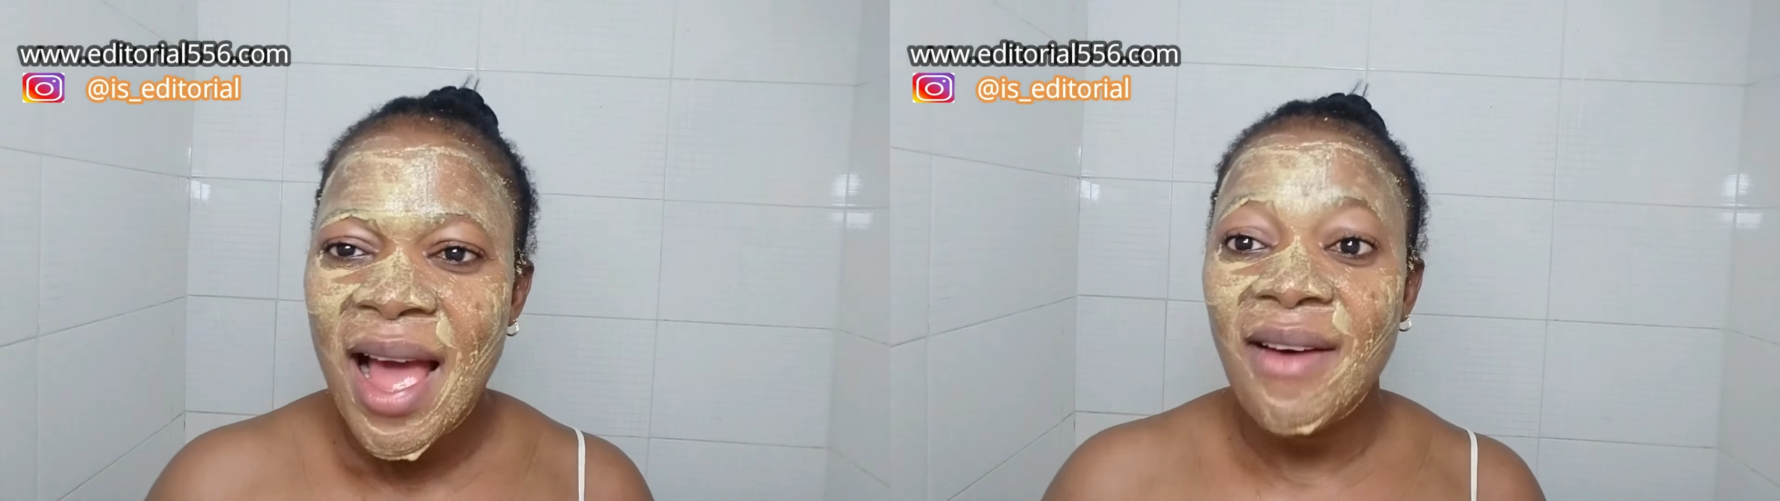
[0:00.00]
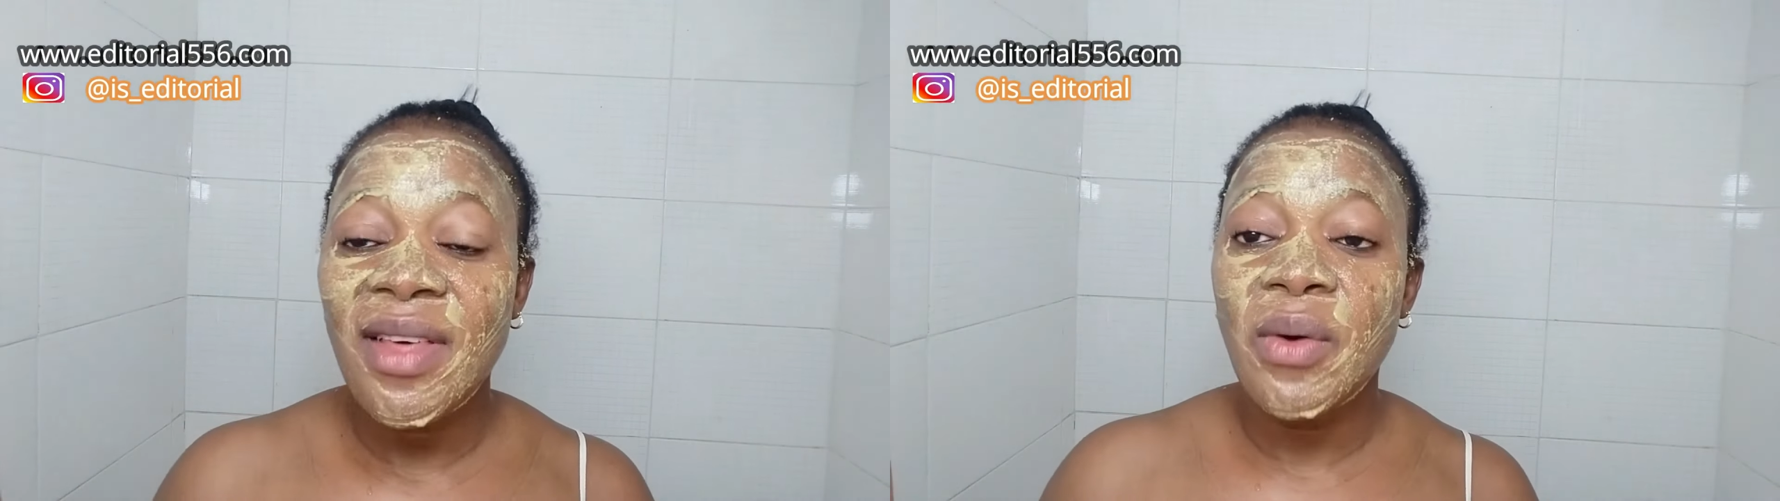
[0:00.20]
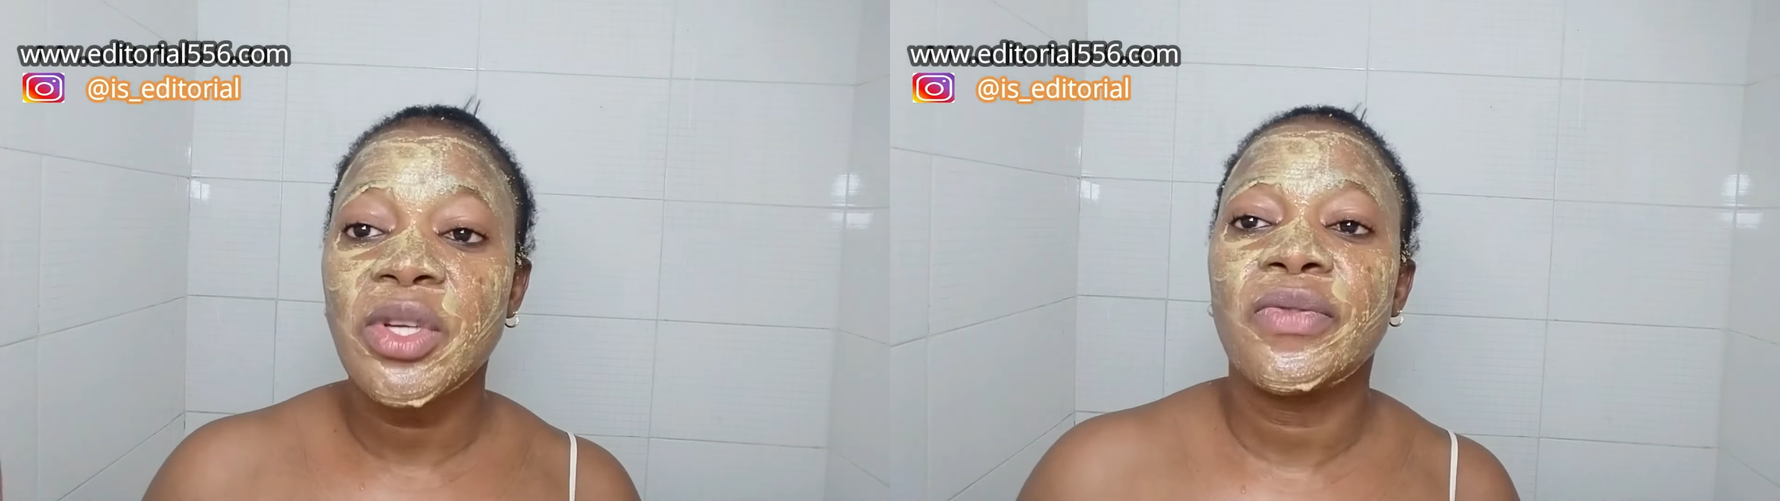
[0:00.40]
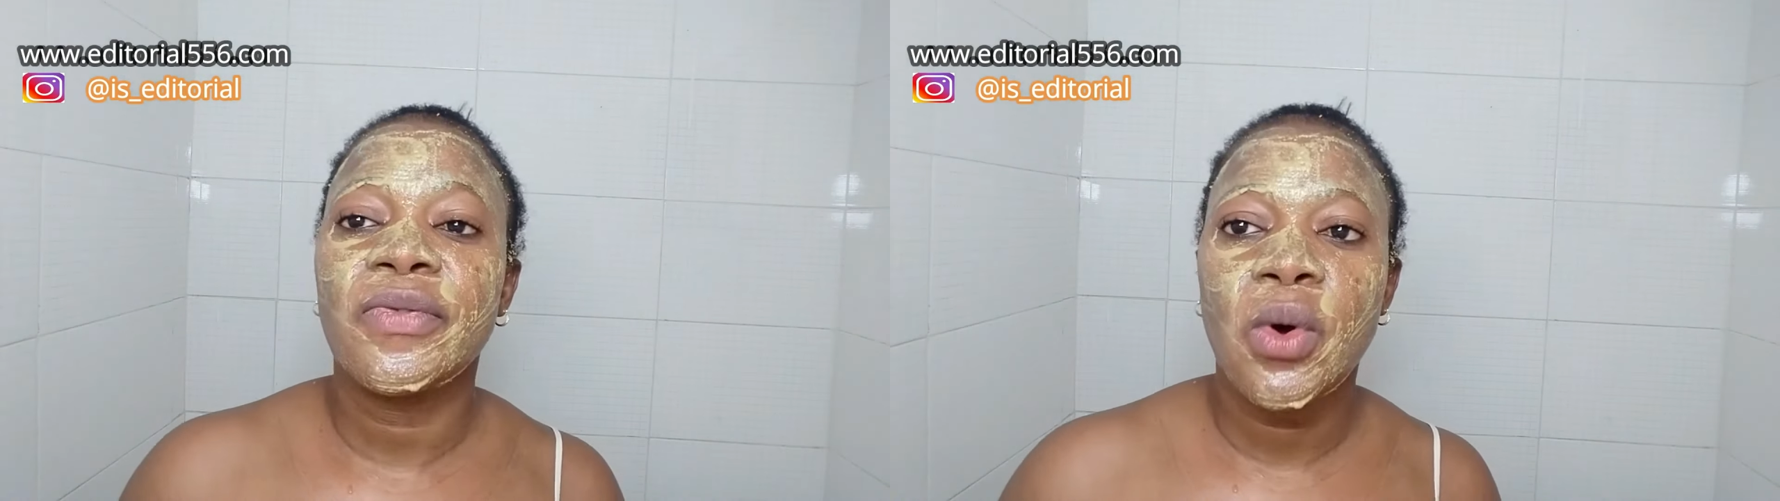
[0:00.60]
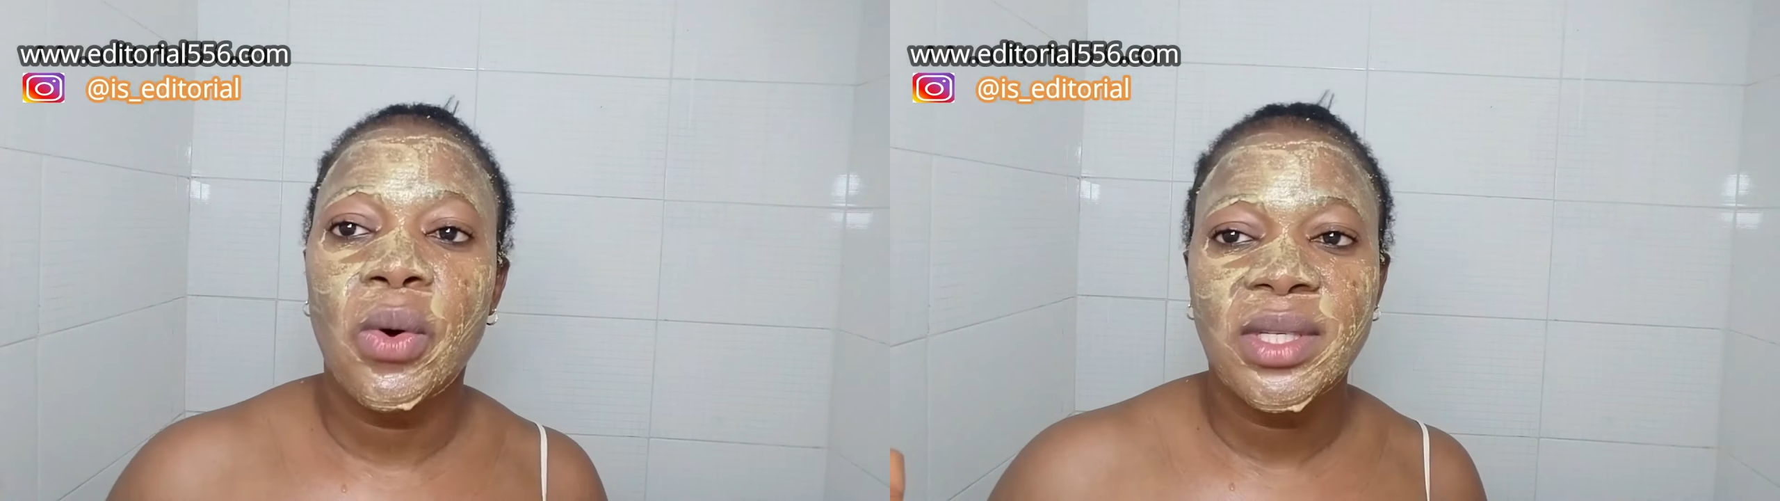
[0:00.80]
after which you've
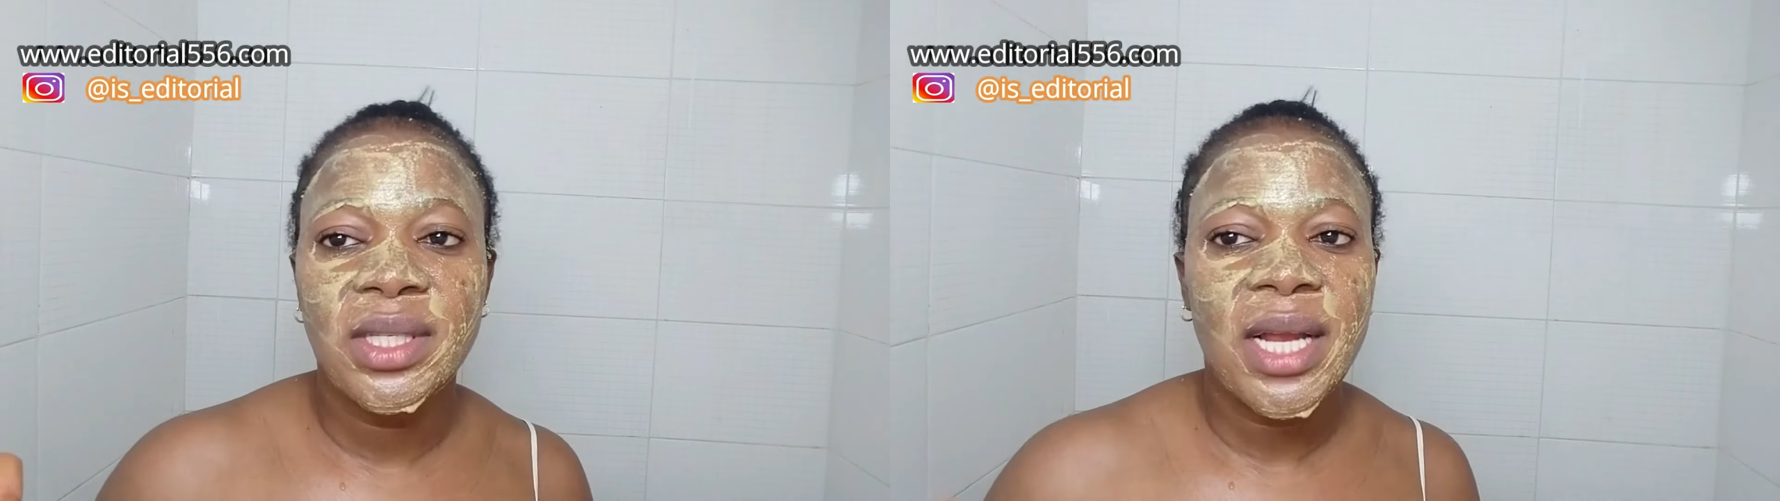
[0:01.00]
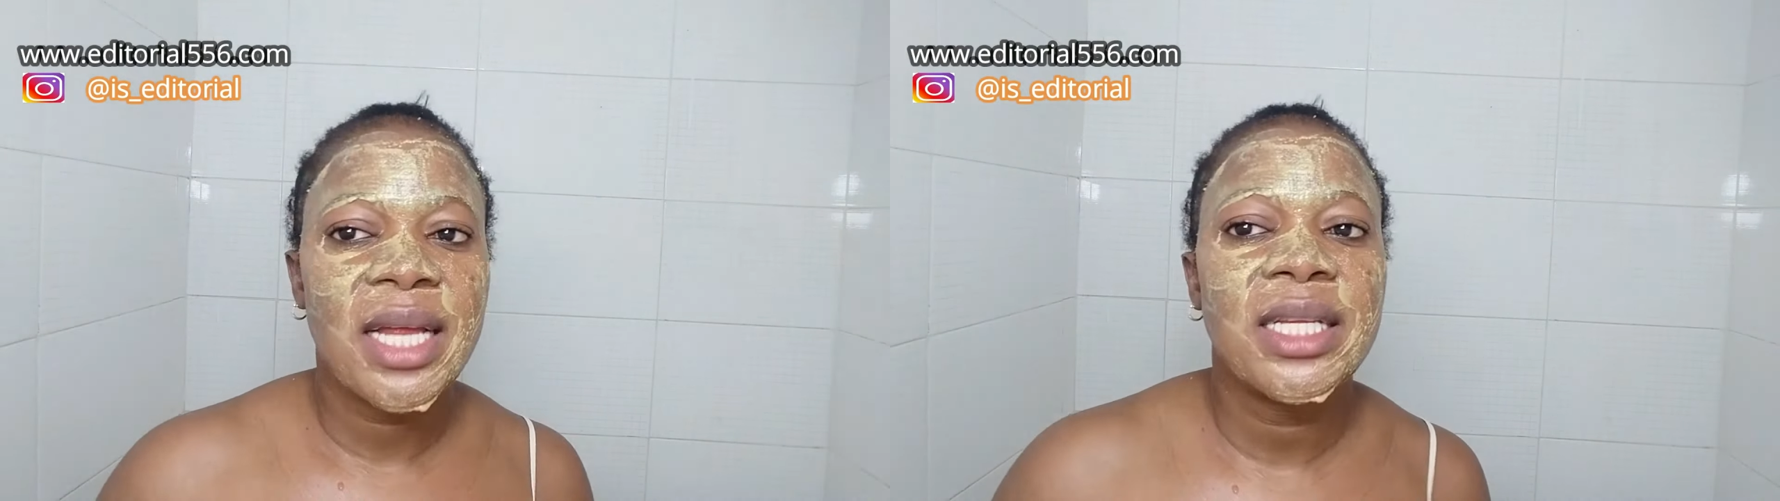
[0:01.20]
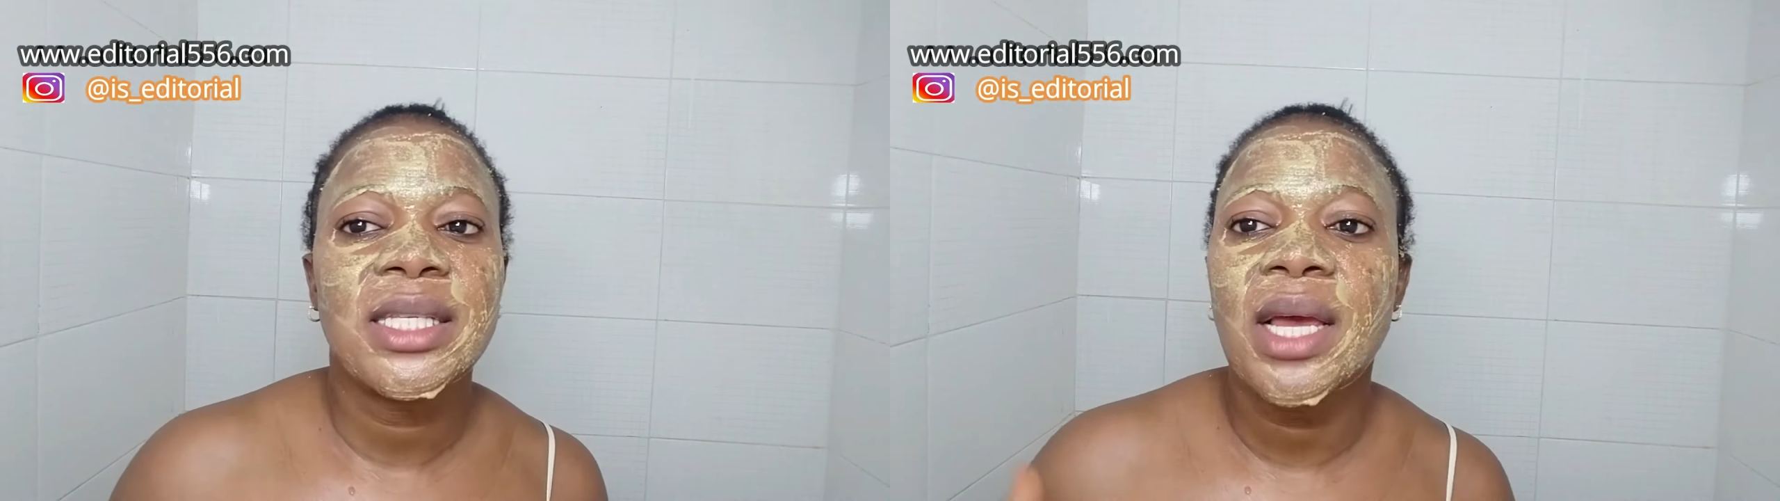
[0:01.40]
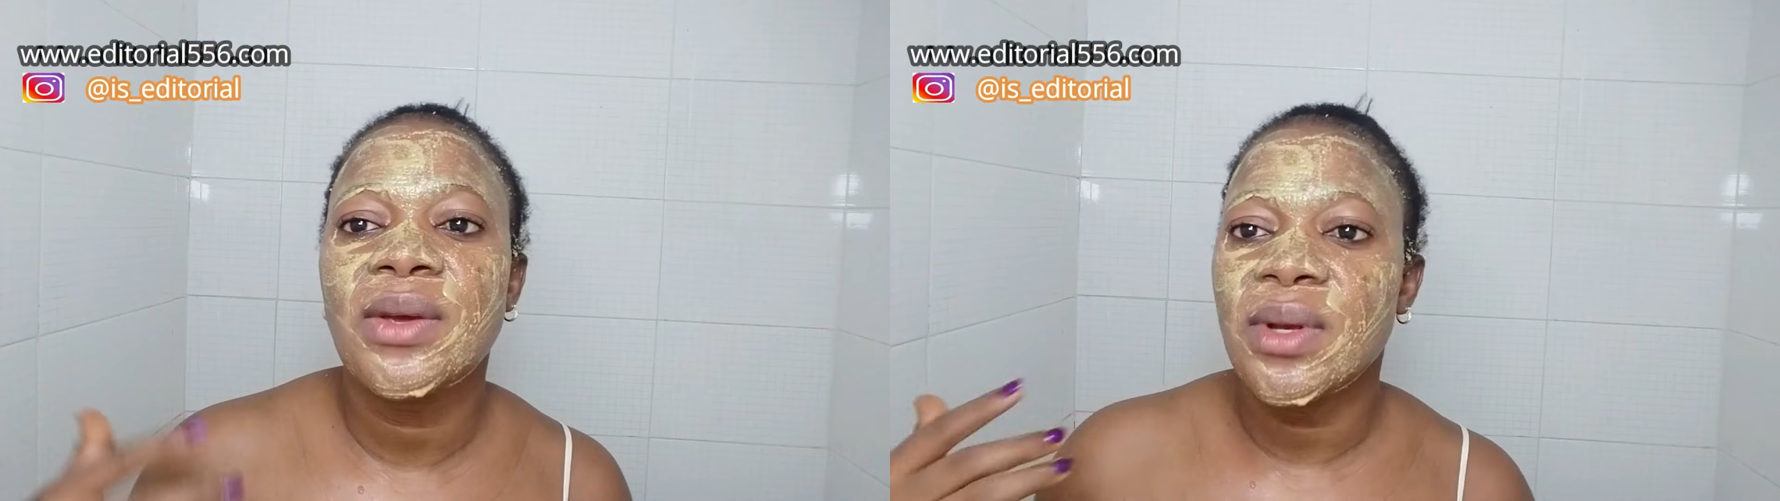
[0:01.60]
cut it like this then you